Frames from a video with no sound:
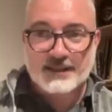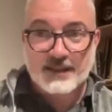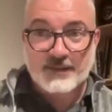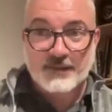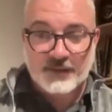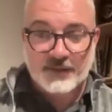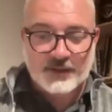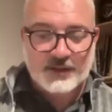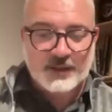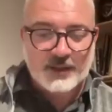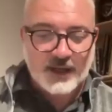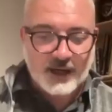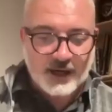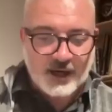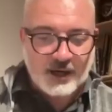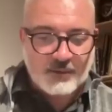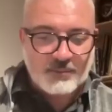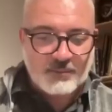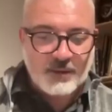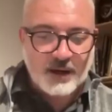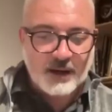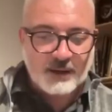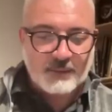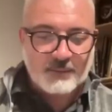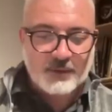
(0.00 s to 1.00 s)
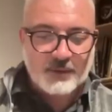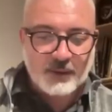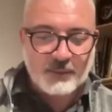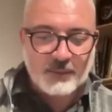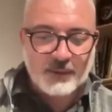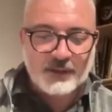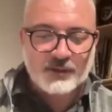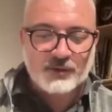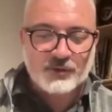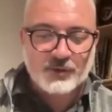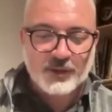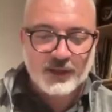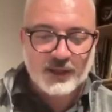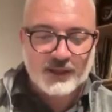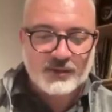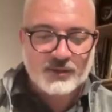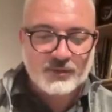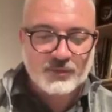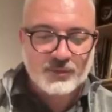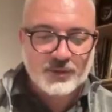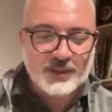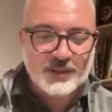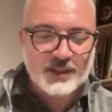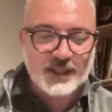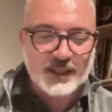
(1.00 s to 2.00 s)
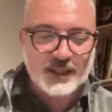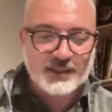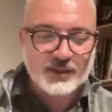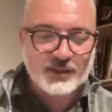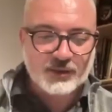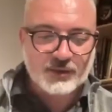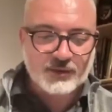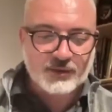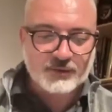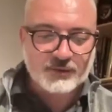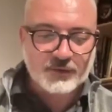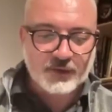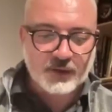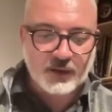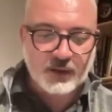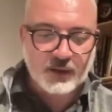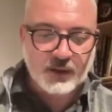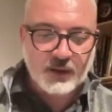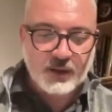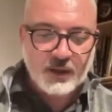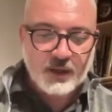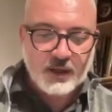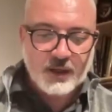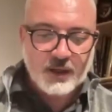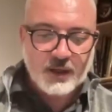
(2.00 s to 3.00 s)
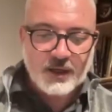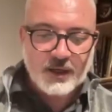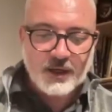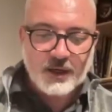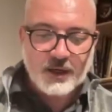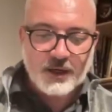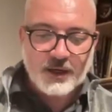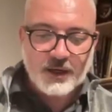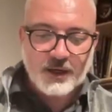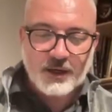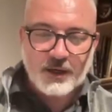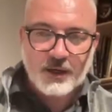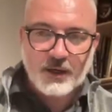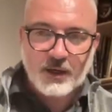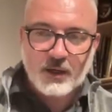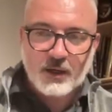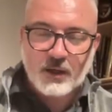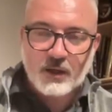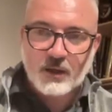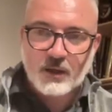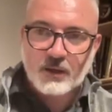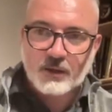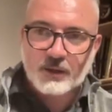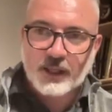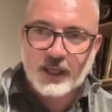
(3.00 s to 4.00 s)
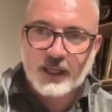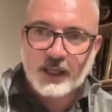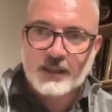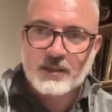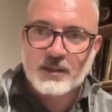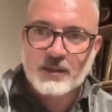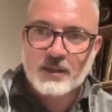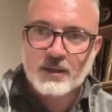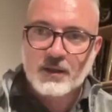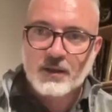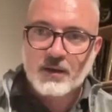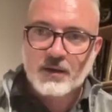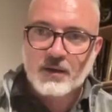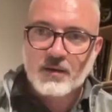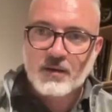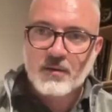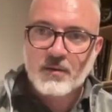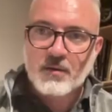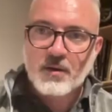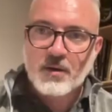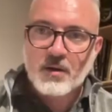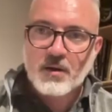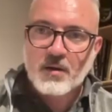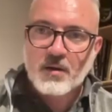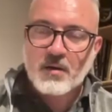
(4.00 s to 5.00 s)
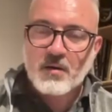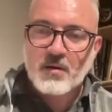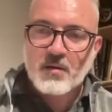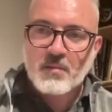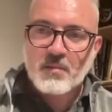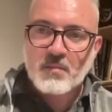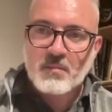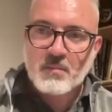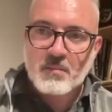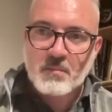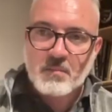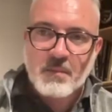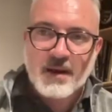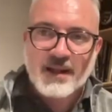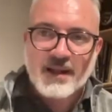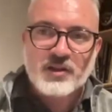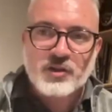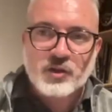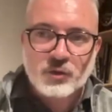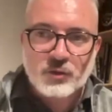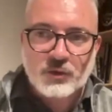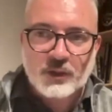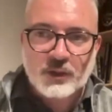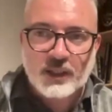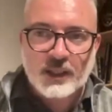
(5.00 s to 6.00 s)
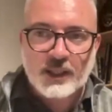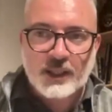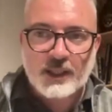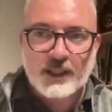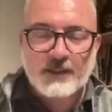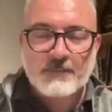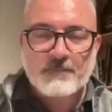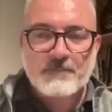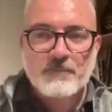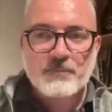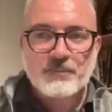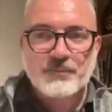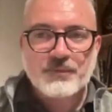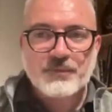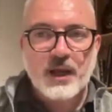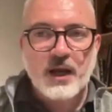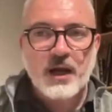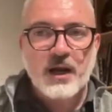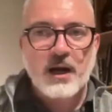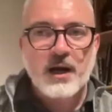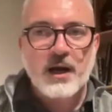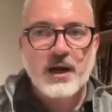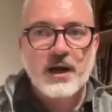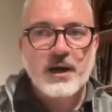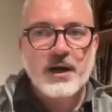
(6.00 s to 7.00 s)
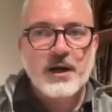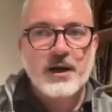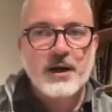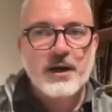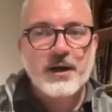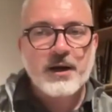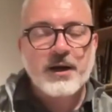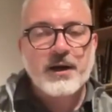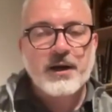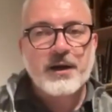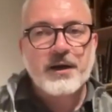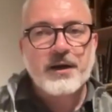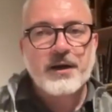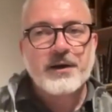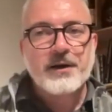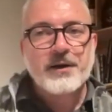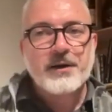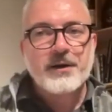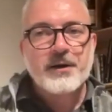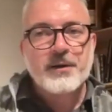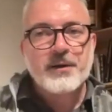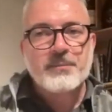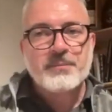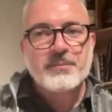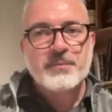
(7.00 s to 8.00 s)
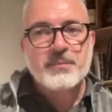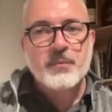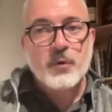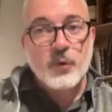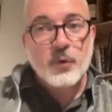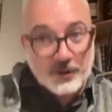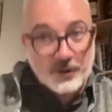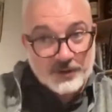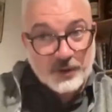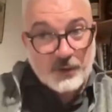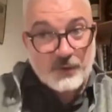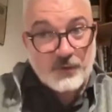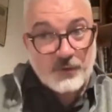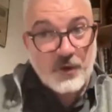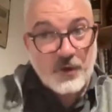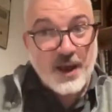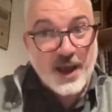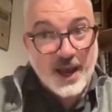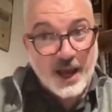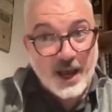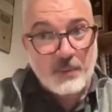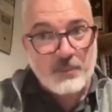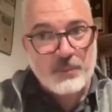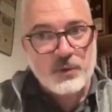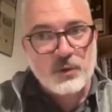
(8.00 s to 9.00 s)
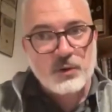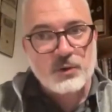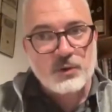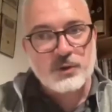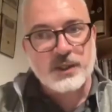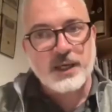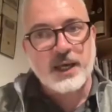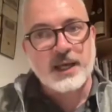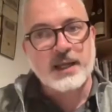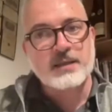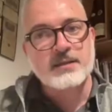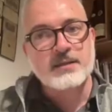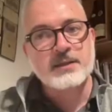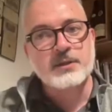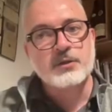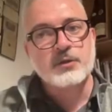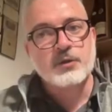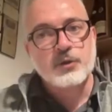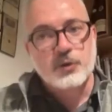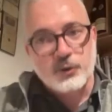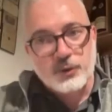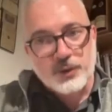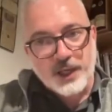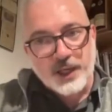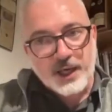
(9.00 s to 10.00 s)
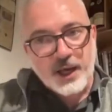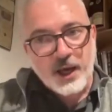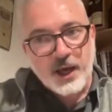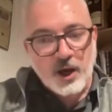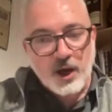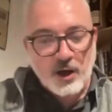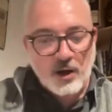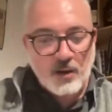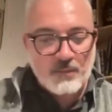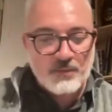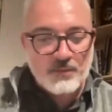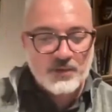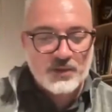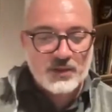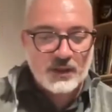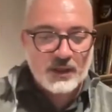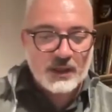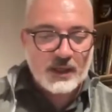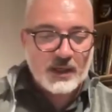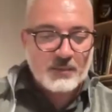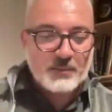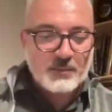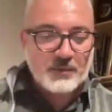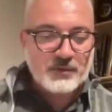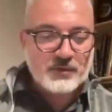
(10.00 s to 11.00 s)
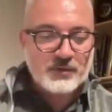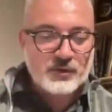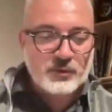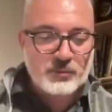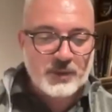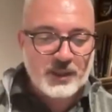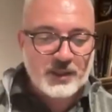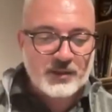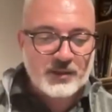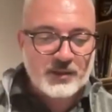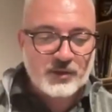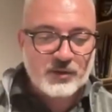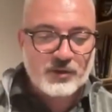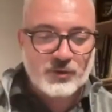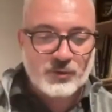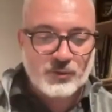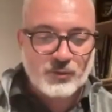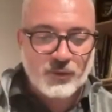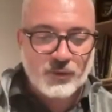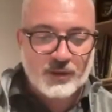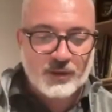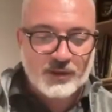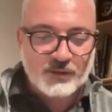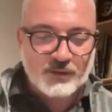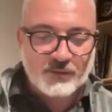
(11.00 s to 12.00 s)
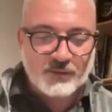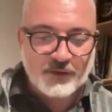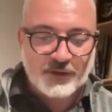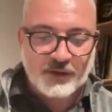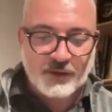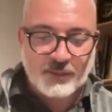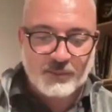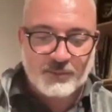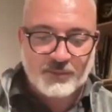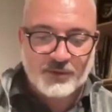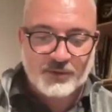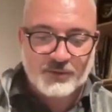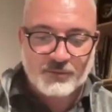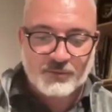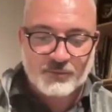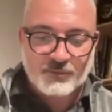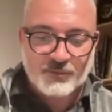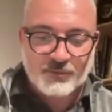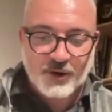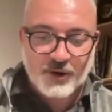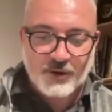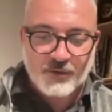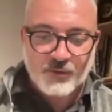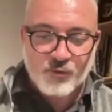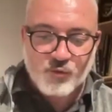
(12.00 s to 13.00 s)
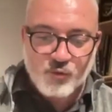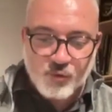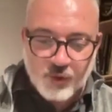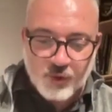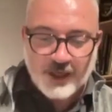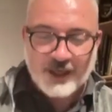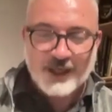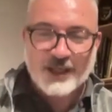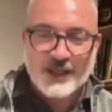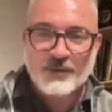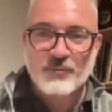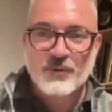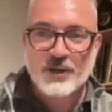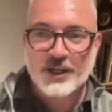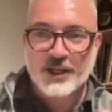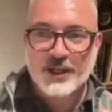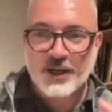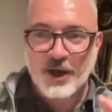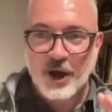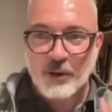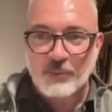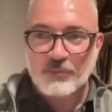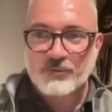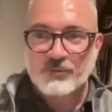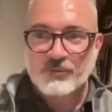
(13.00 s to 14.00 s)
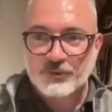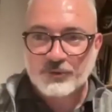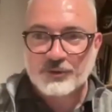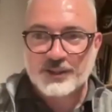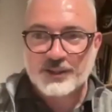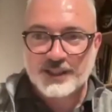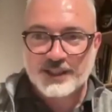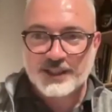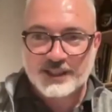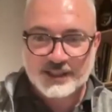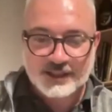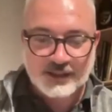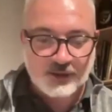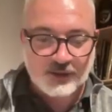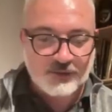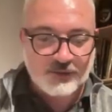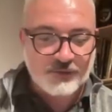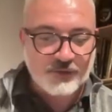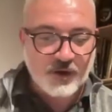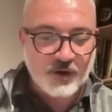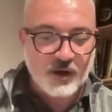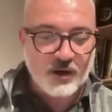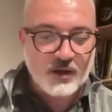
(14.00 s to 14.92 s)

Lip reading: definitely. I'm coming to that with that sort of again mentally a bit more sort of herbal, again, cooking herbs. But to me, it's also what something comes really up front is sort of